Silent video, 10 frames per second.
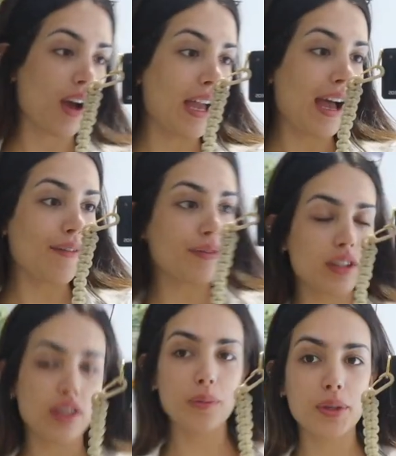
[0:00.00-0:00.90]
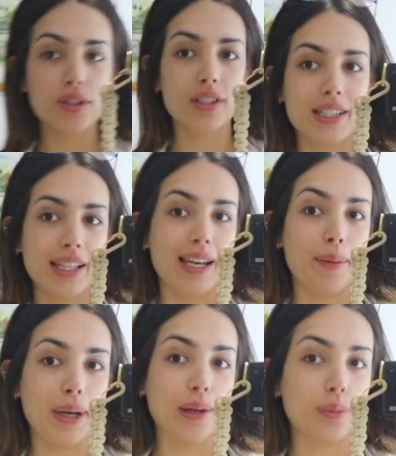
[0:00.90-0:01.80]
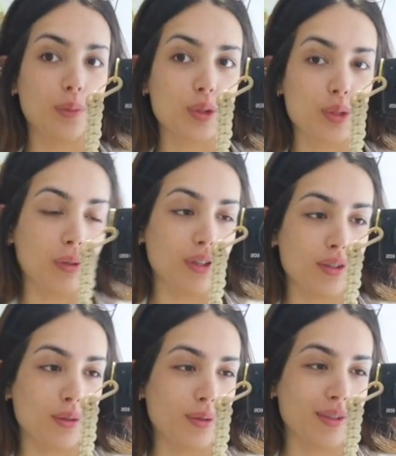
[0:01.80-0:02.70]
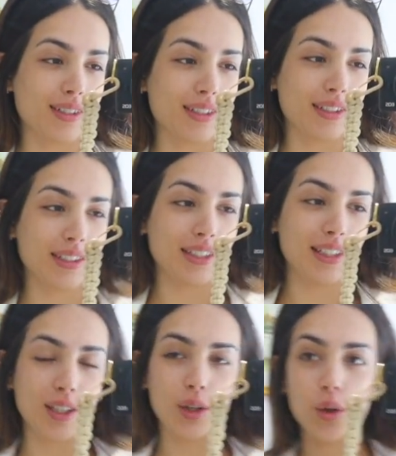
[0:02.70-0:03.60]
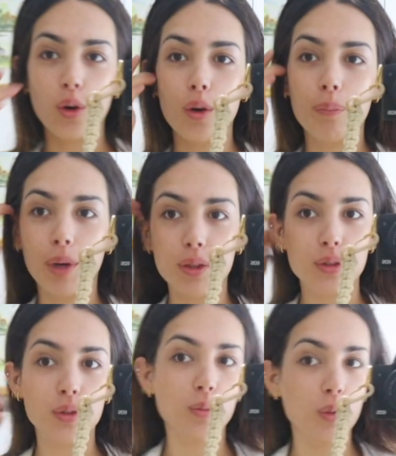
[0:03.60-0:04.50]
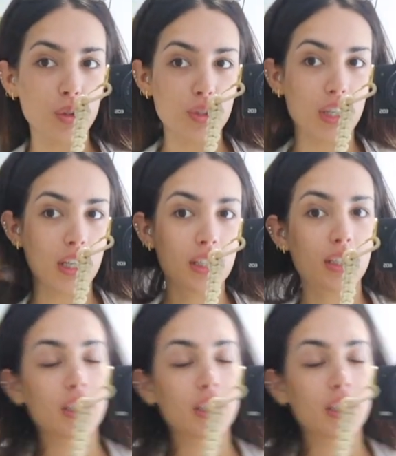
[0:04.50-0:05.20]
I have so much to say about water bottles or bottled water,